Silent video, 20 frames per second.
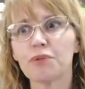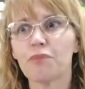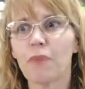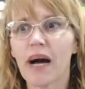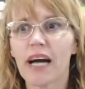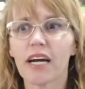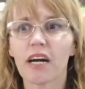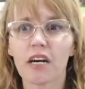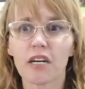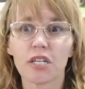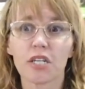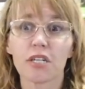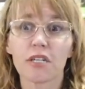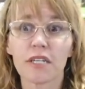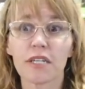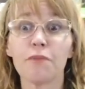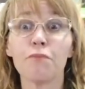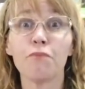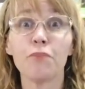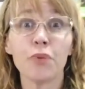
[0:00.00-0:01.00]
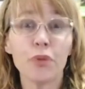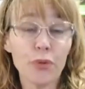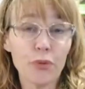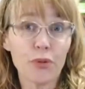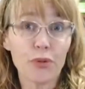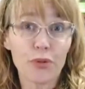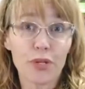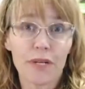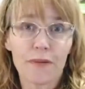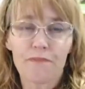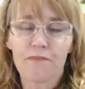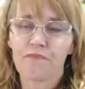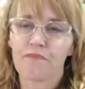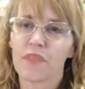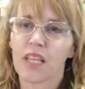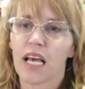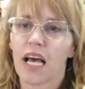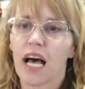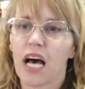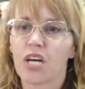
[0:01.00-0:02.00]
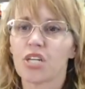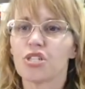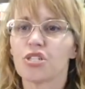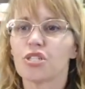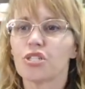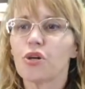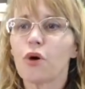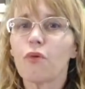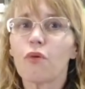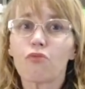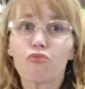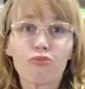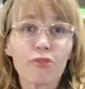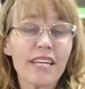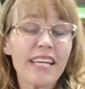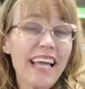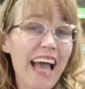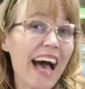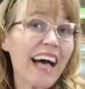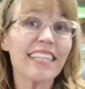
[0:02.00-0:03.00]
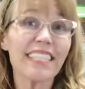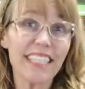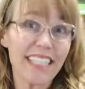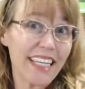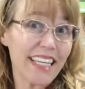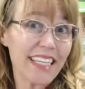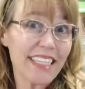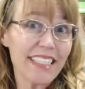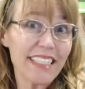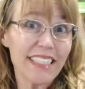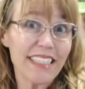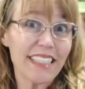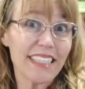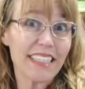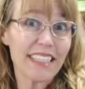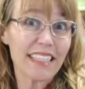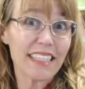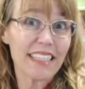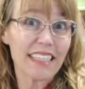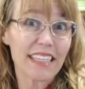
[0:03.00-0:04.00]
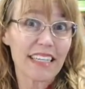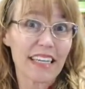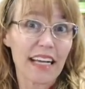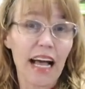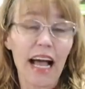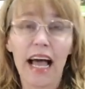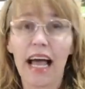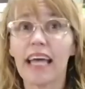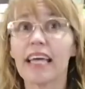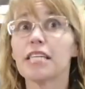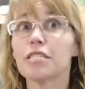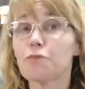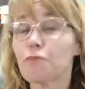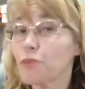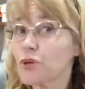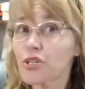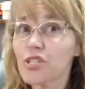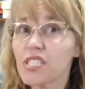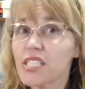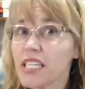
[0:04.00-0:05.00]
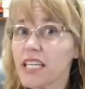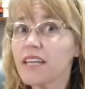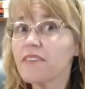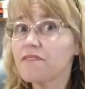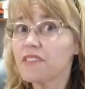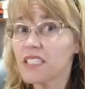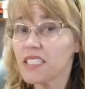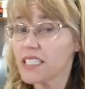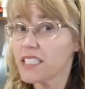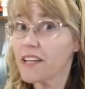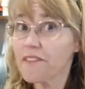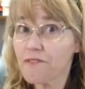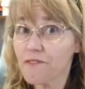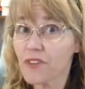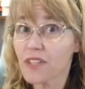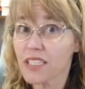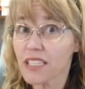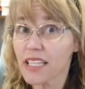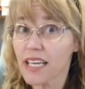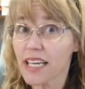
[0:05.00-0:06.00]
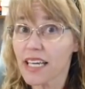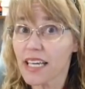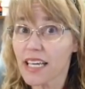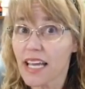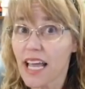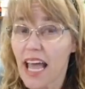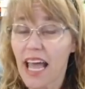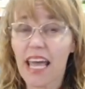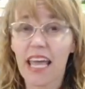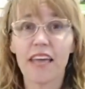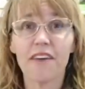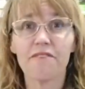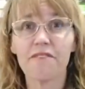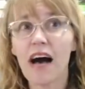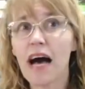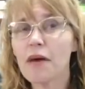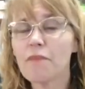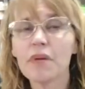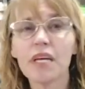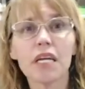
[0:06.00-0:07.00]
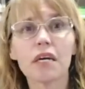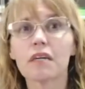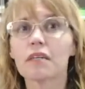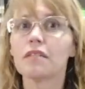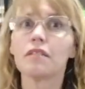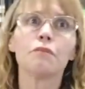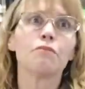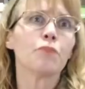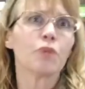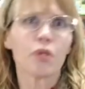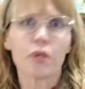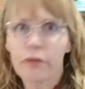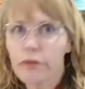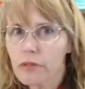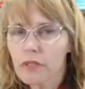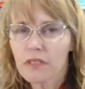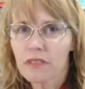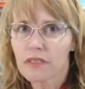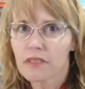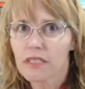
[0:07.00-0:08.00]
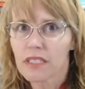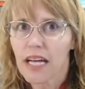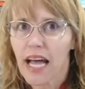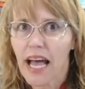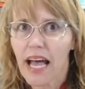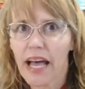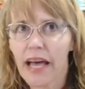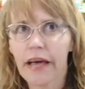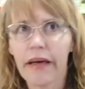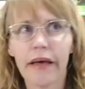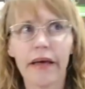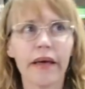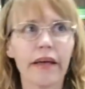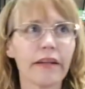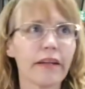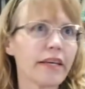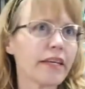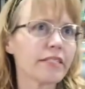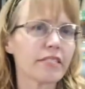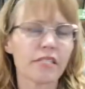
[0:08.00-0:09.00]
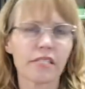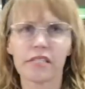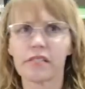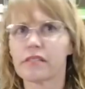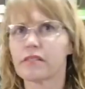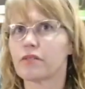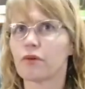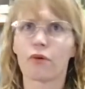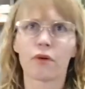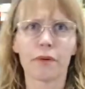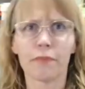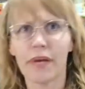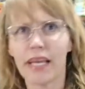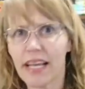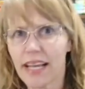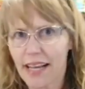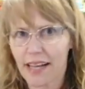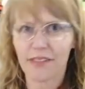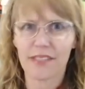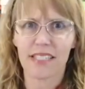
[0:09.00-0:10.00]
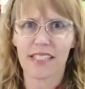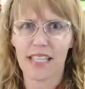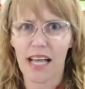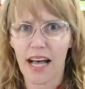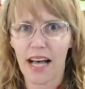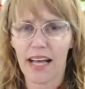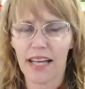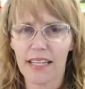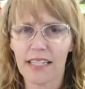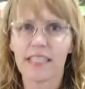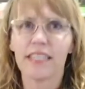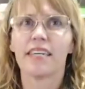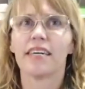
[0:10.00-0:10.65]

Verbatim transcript: by our current mood. So reality is perceived differently. If I'm in a good mood and it's storming outside,